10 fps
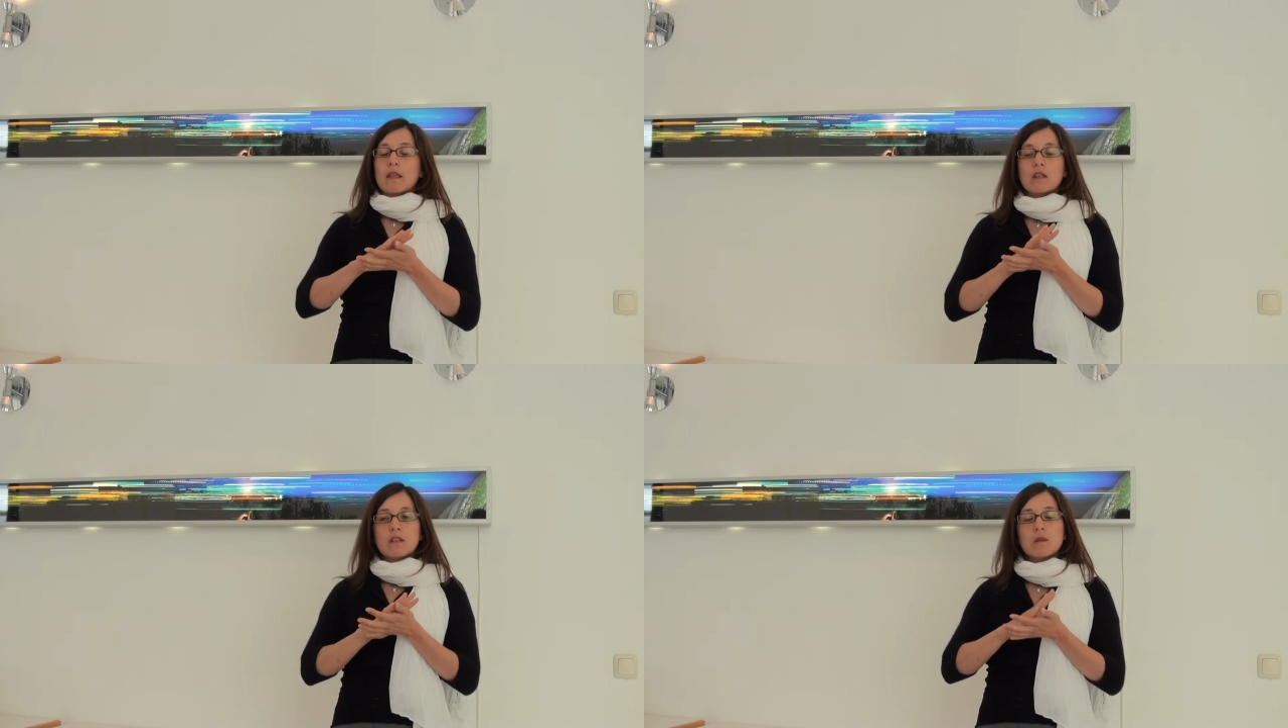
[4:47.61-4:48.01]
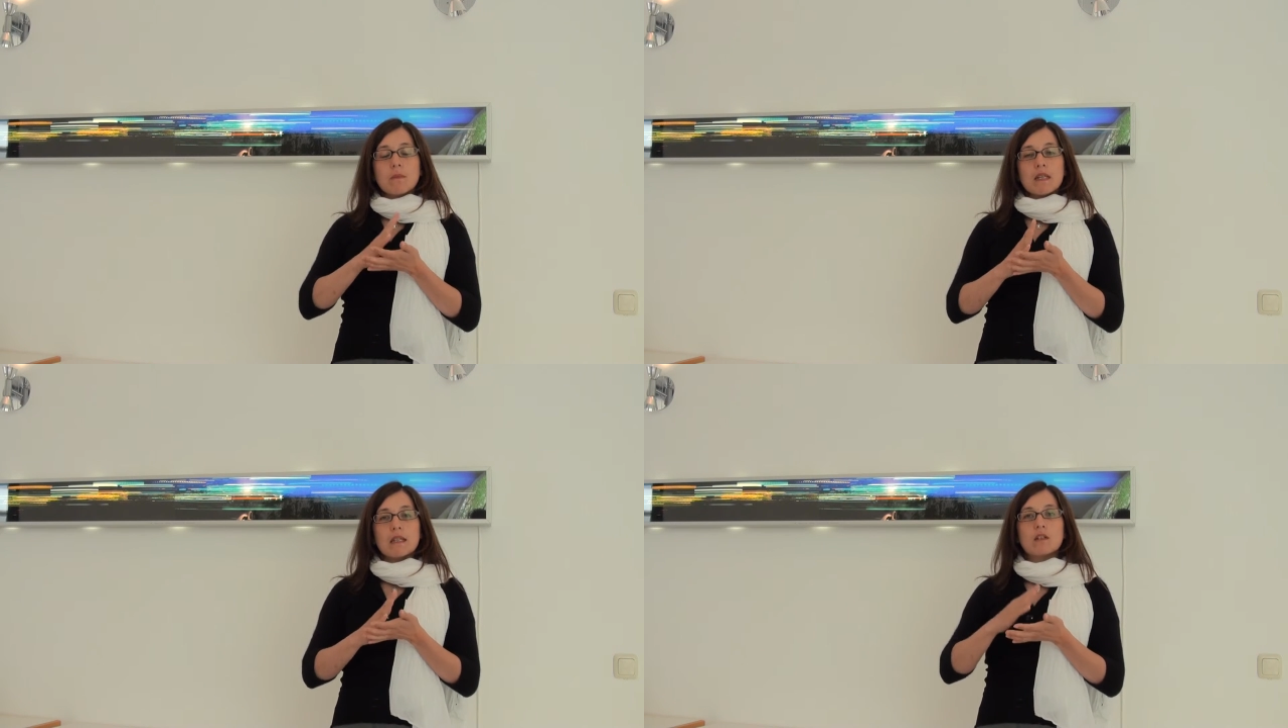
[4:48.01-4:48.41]
doesn't
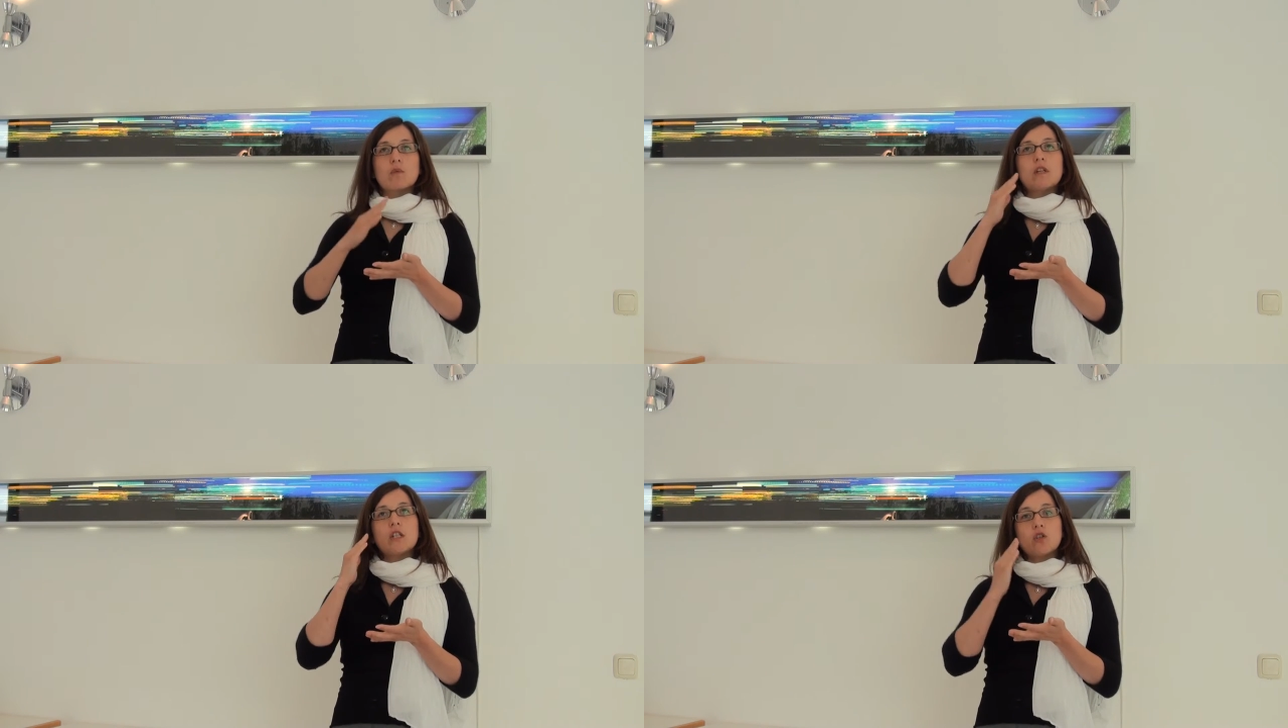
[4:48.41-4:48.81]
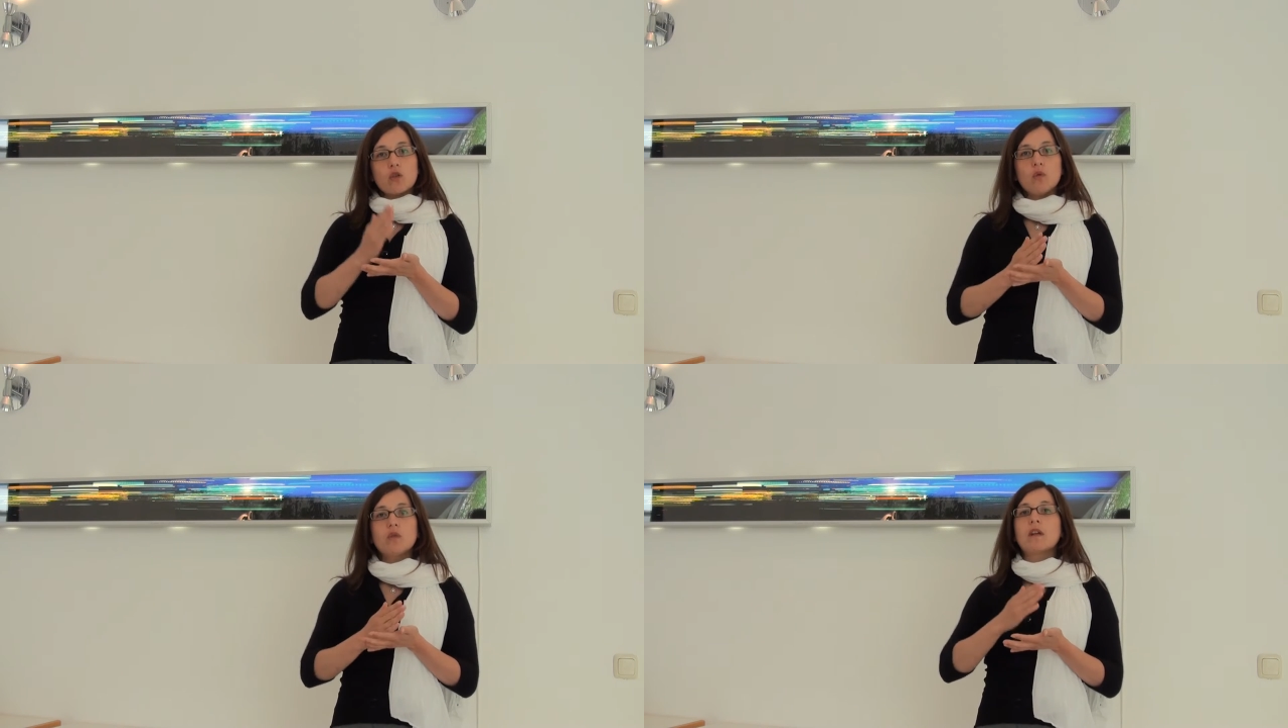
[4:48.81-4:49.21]
mean that we
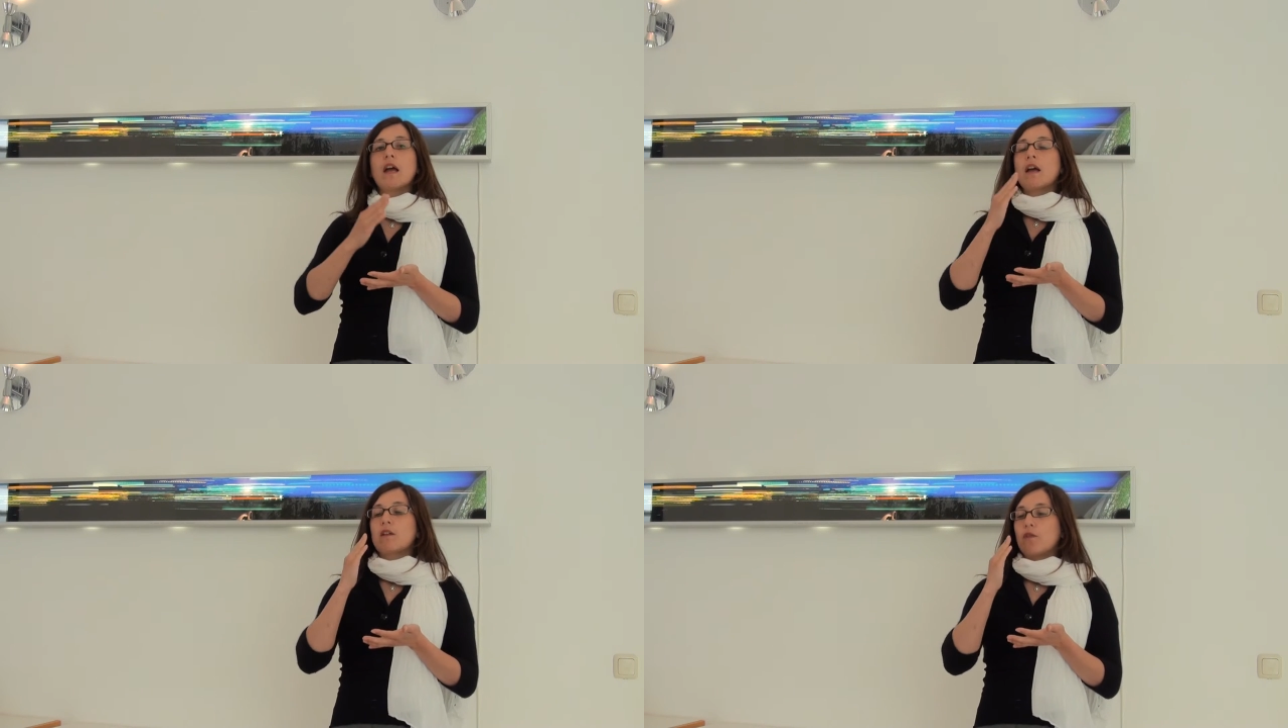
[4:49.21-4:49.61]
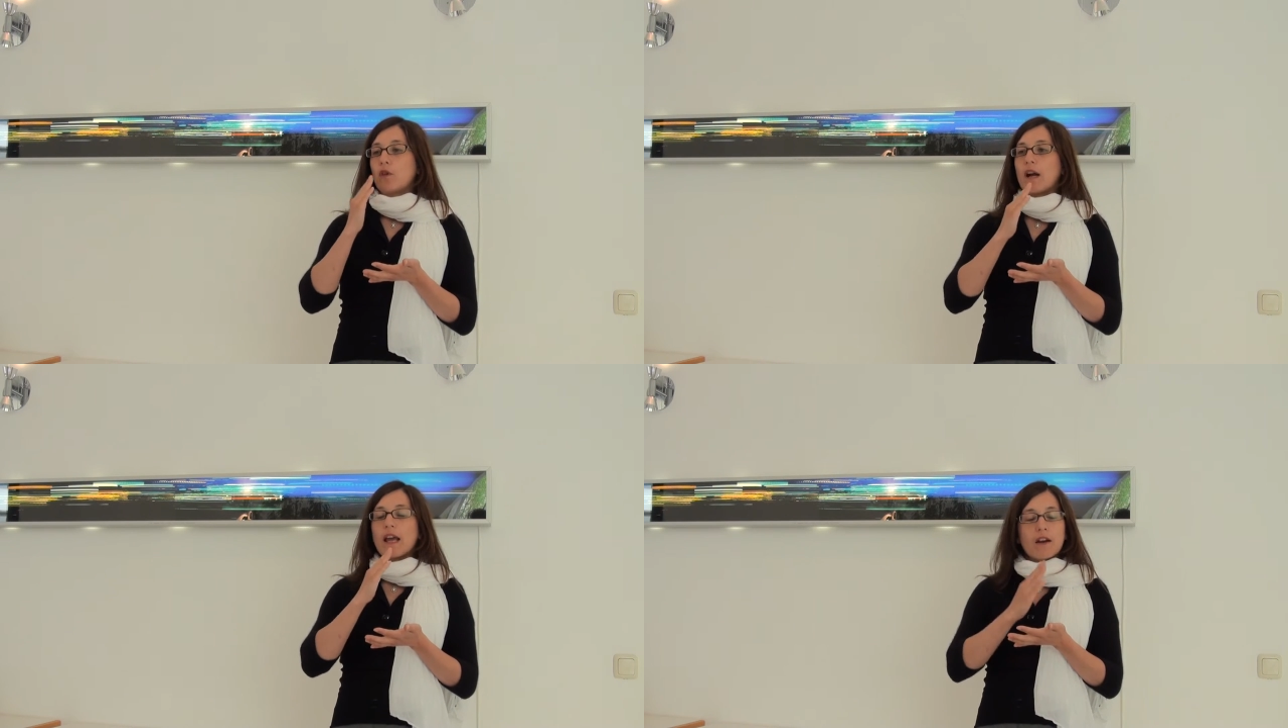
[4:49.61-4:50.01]
should,
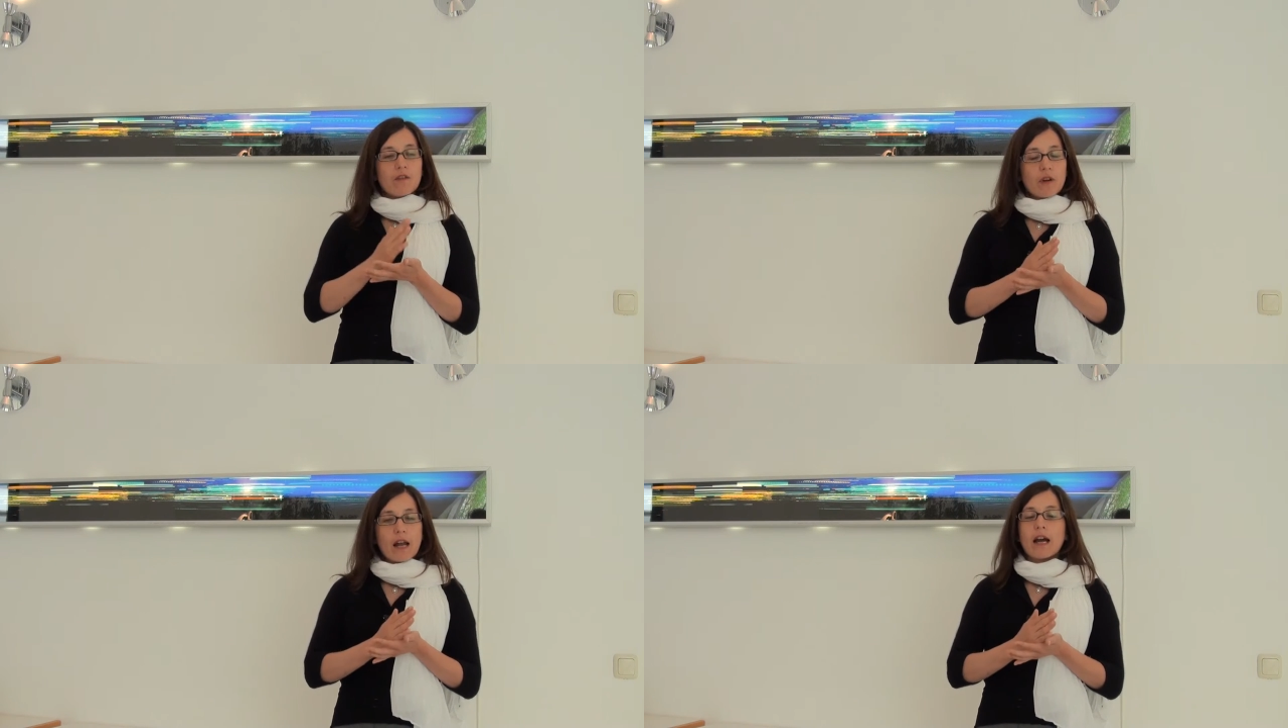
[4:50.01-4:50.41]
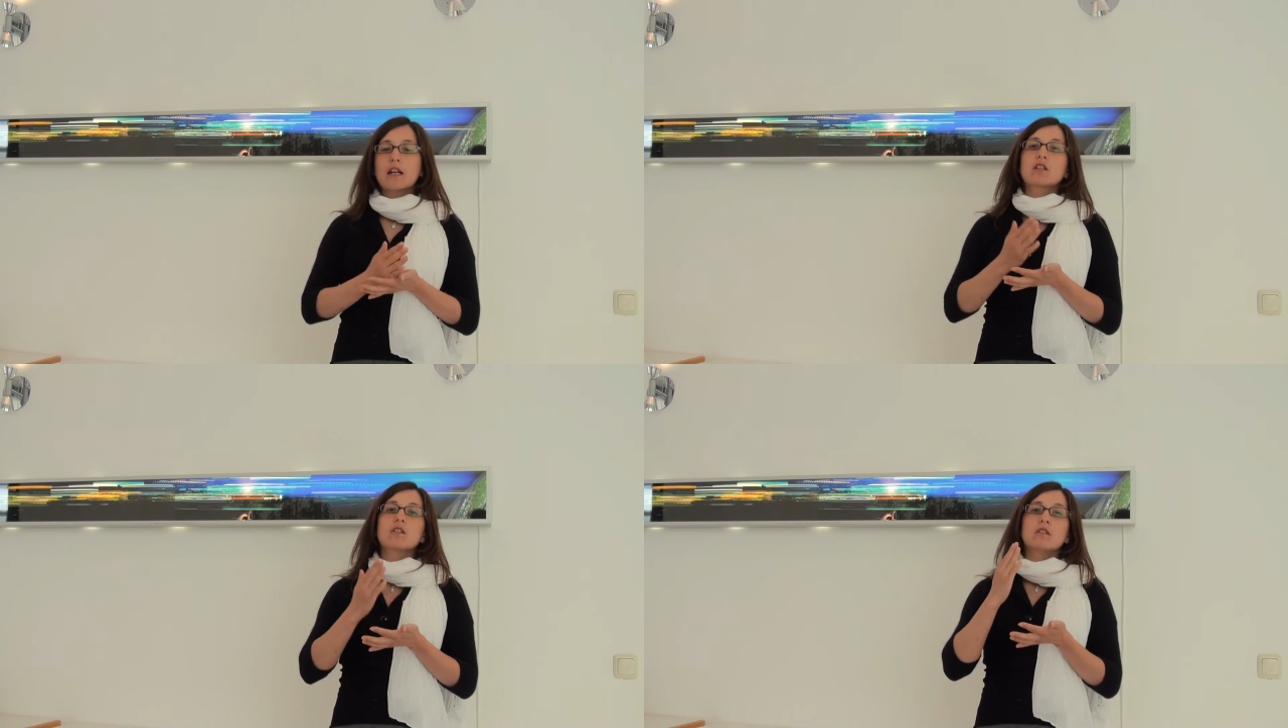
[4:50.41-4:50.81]
for every
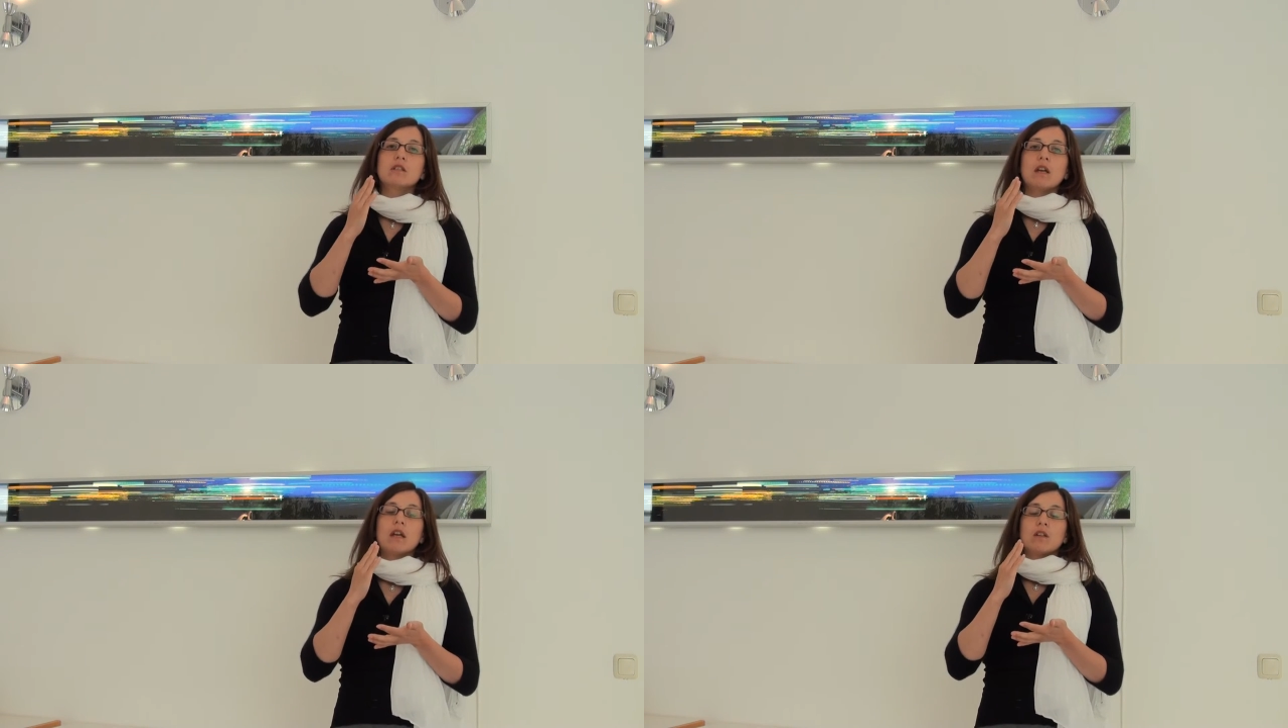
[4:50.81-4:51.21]
action,